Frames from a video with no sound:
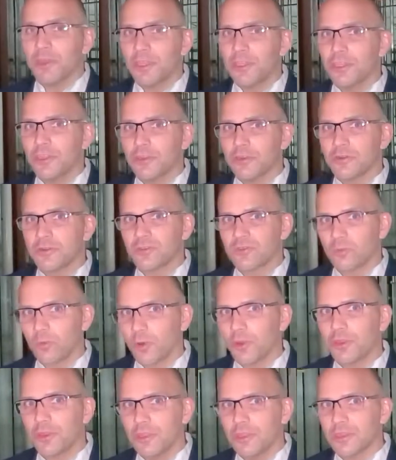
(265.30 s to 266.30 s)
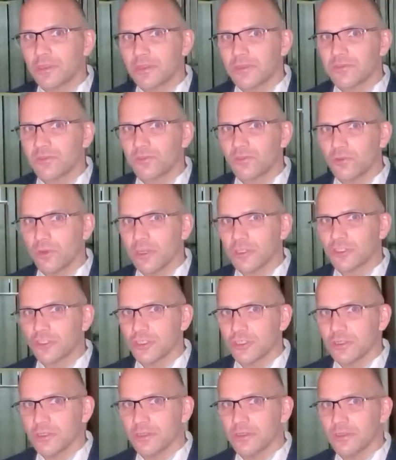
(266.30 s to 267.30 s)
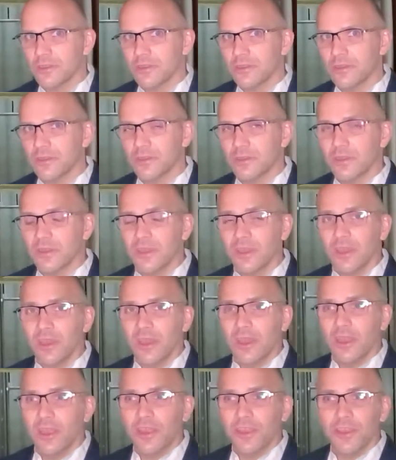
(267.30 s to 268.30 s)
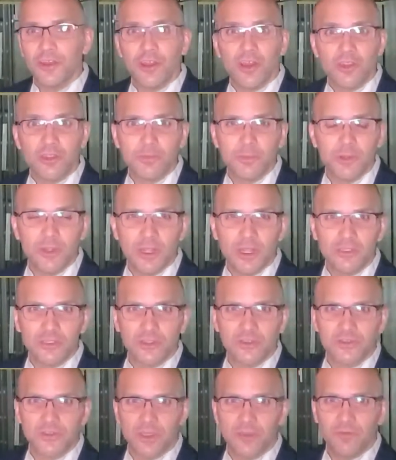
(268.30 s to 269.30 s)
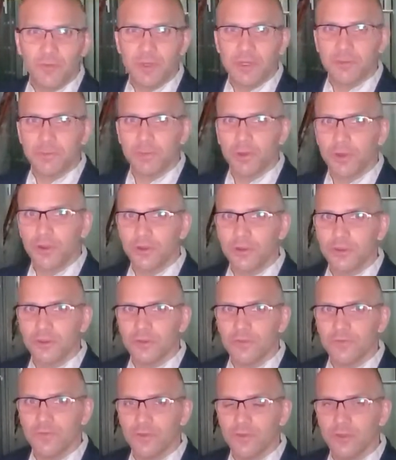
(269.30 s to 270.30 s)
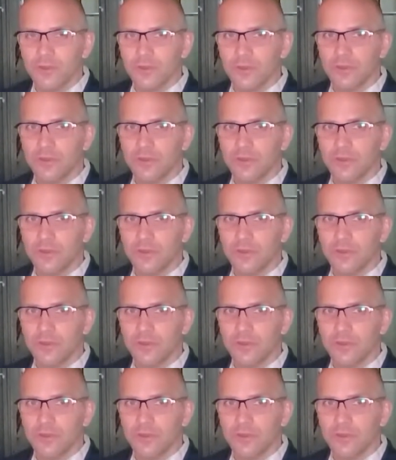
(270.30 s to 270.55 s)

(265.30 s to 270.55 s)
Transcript: years working in construction and all the projects I've been a part of,